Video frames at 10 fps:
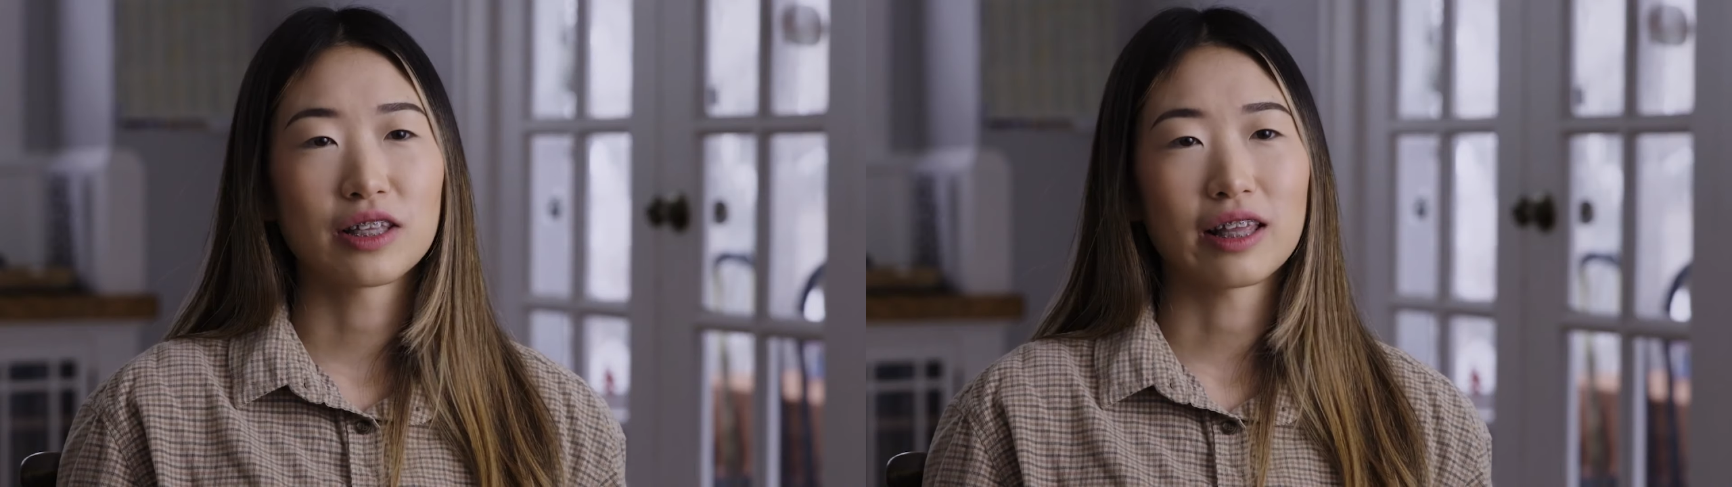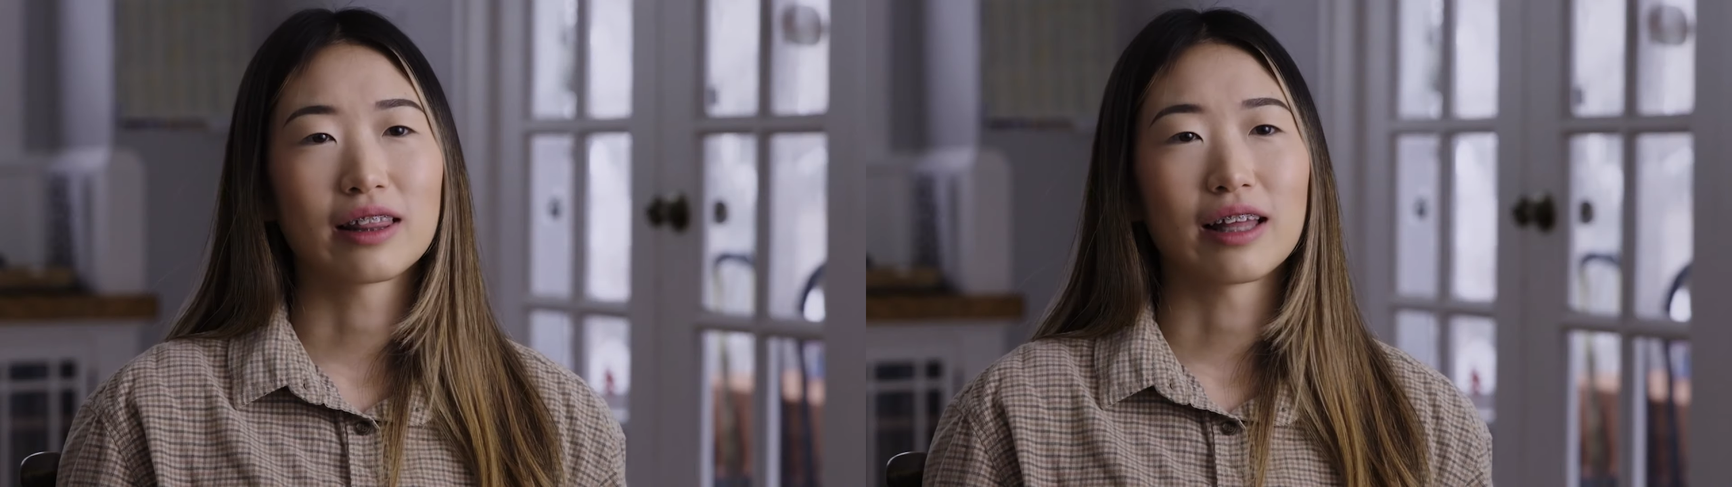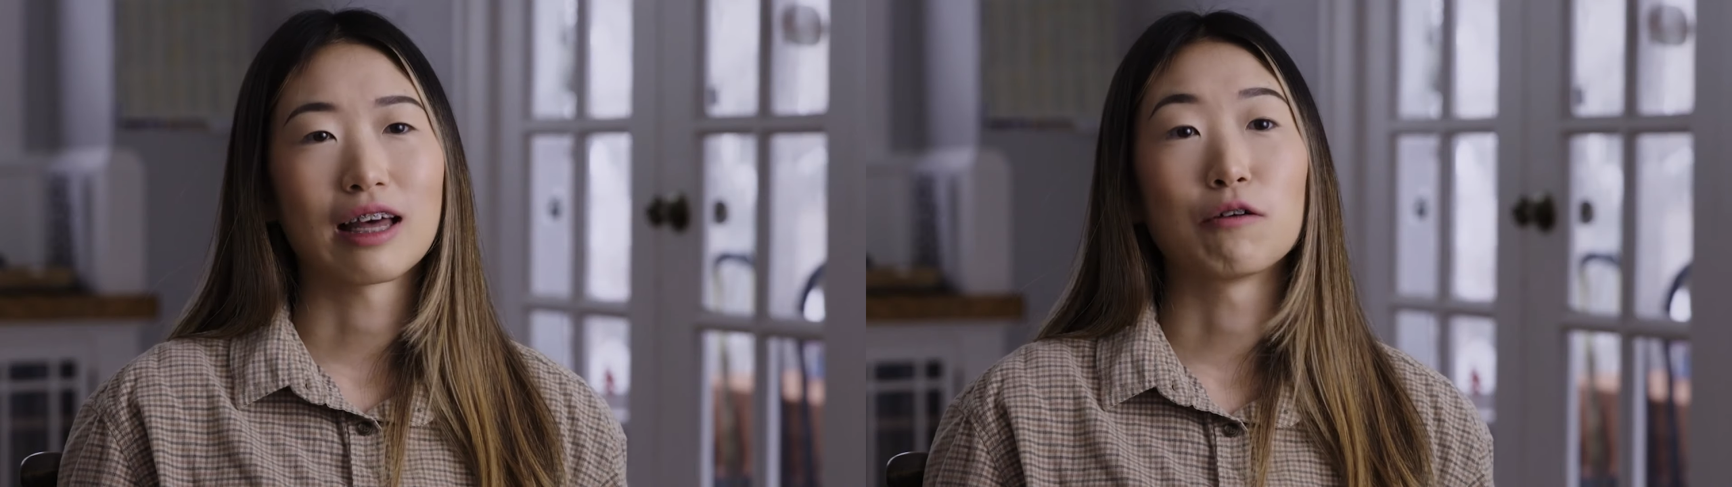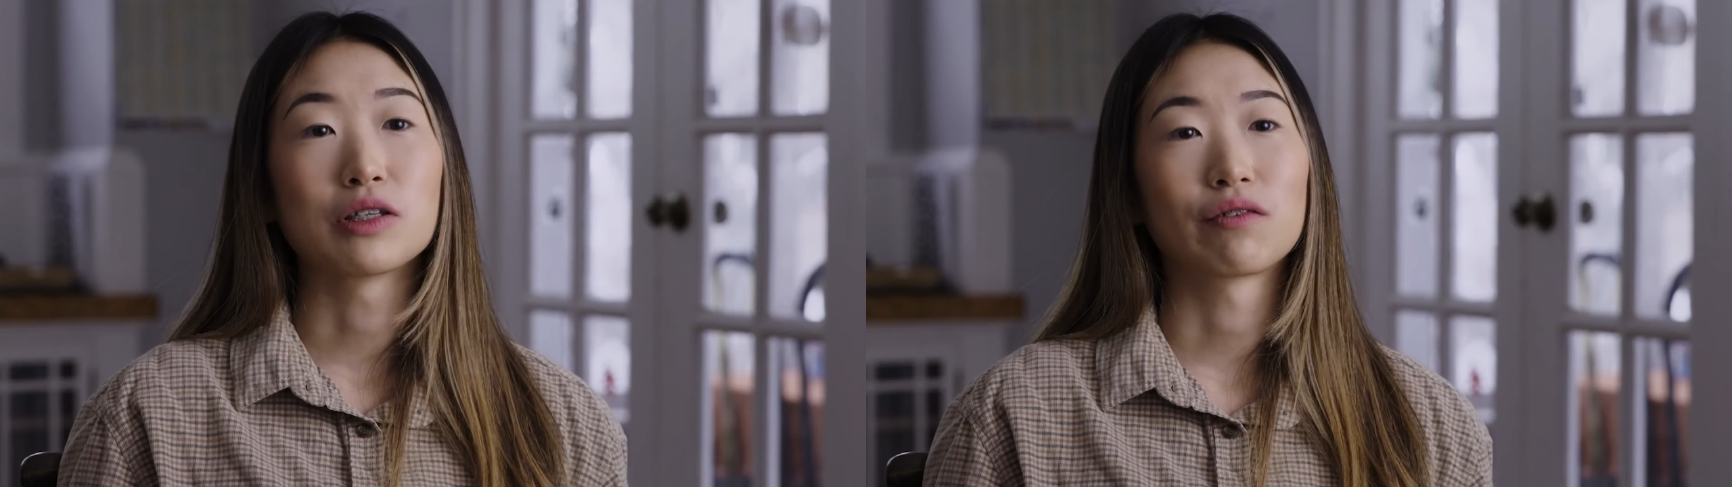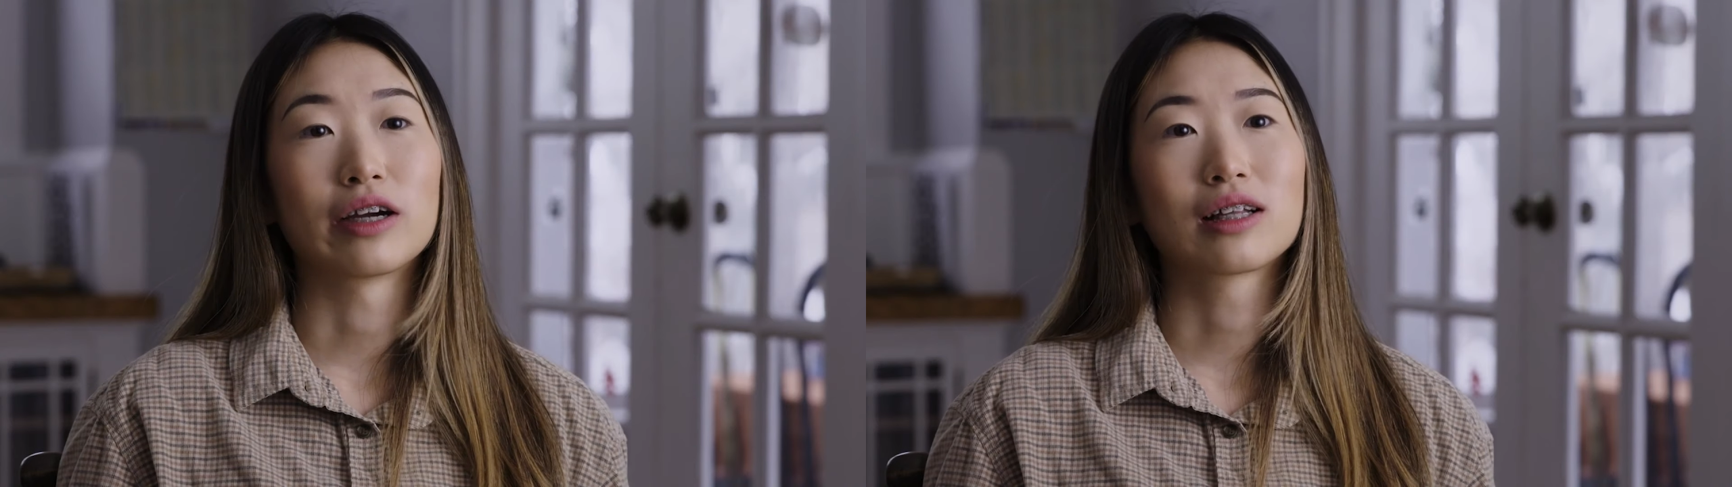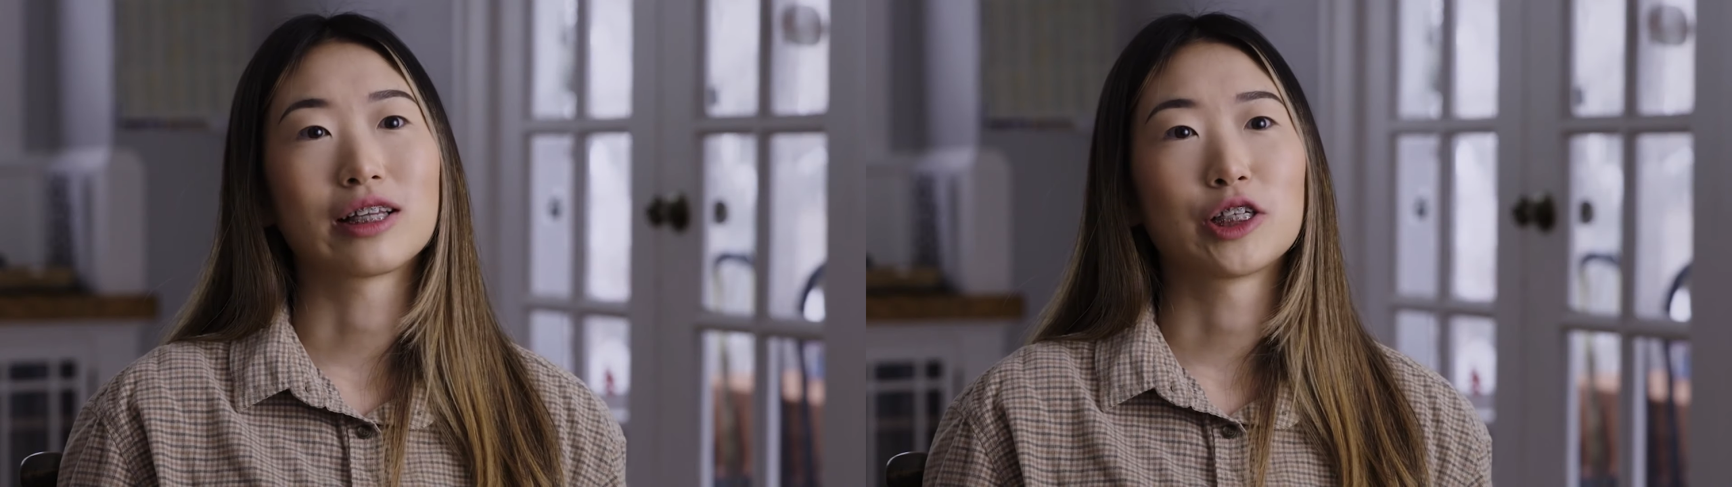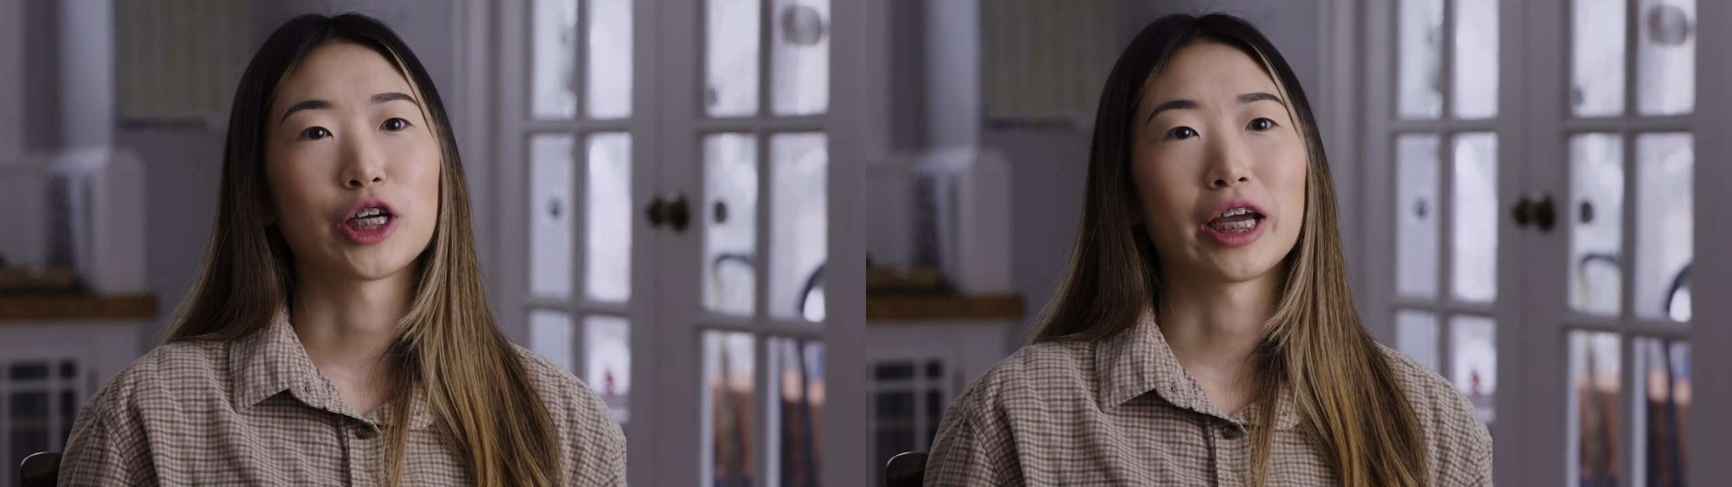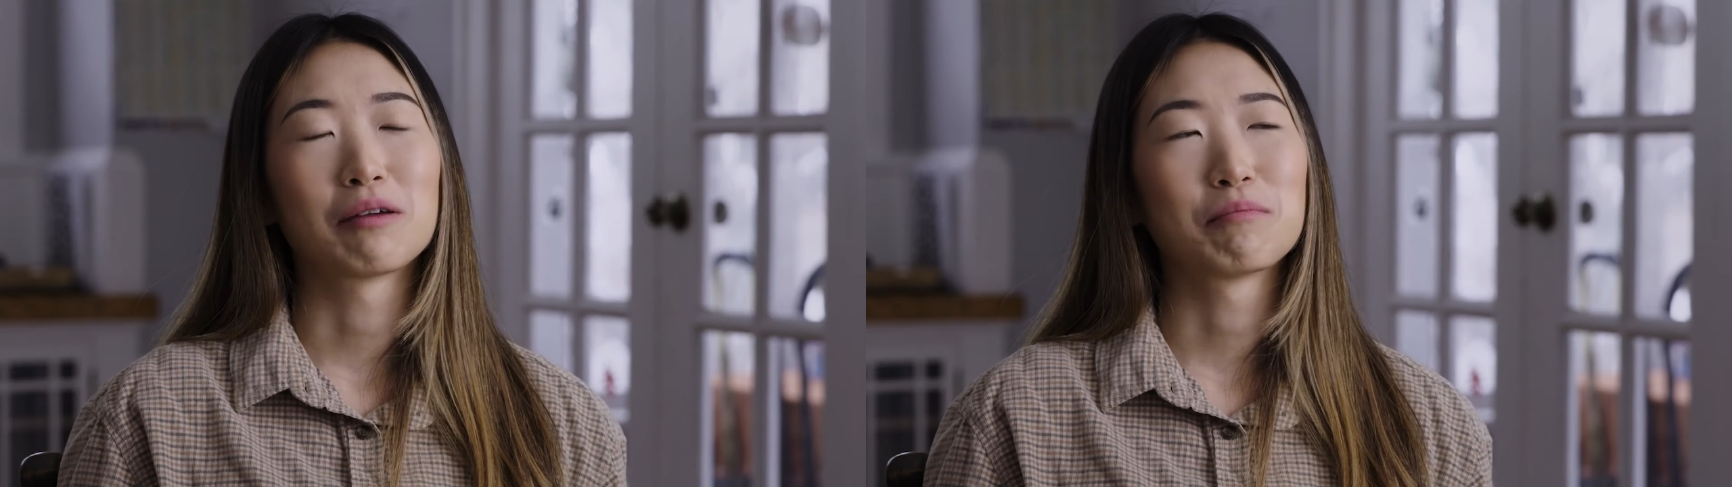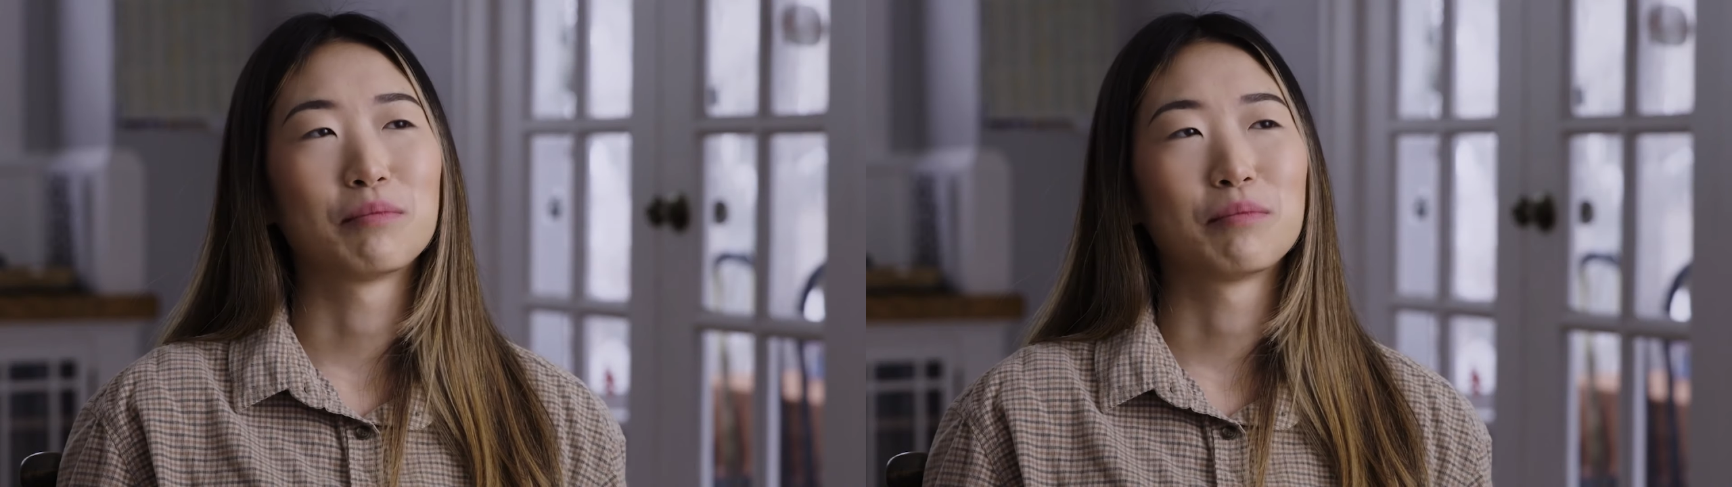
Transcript: to think that that was very cliche,